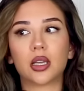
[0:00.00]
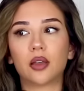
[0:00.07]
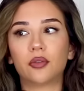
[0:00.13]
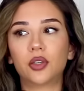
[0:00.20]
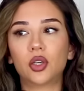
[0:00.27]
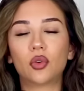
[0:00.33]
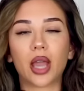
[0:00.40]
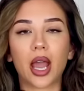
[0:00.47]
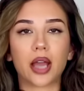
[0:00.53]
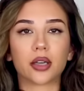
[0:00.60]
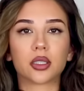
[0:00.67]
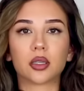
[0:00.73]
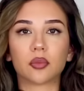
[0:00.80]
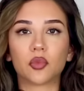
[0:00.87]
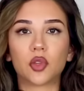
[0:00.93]
if you catch
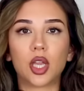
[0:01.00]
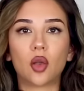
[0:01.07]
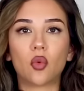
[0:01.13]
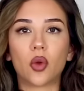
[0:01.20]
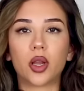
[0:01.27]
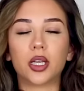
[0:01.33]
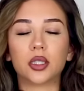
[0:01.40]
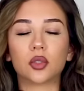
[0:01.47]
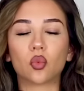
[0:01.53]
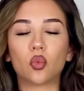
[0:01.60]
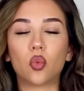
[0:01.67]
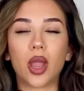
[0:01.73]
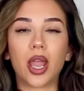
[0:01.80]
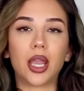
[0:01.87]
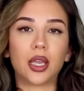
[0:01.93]
something when it's
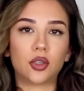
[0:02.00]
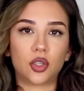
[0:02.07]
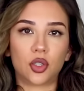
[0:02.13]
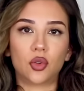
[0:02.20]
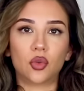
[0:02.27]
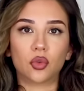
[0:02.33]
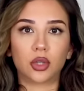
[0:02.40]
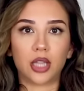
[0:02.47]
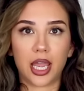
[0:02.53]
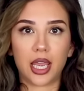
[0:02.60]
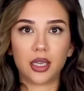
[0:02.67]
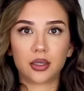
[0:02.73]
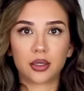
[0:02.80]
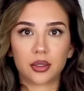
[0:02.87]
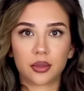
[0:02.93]
way too
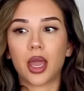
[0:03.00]
late.